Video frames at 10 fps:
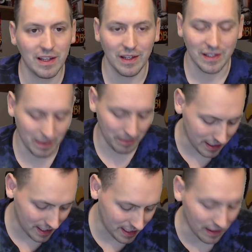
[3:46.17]
some
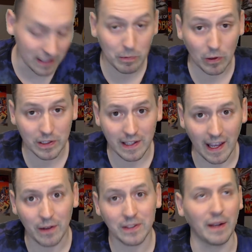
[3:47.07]
necessary sports
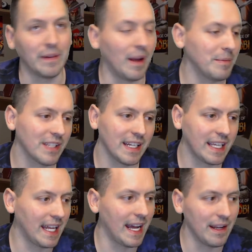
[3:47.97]
titles I'm just going to
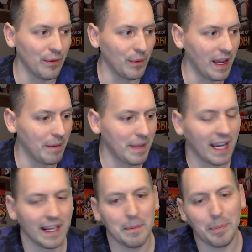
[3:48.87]
get out of the way. I'm not
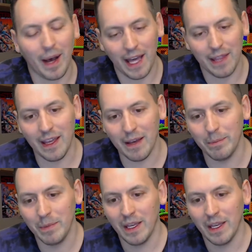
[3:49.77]
going to buy them.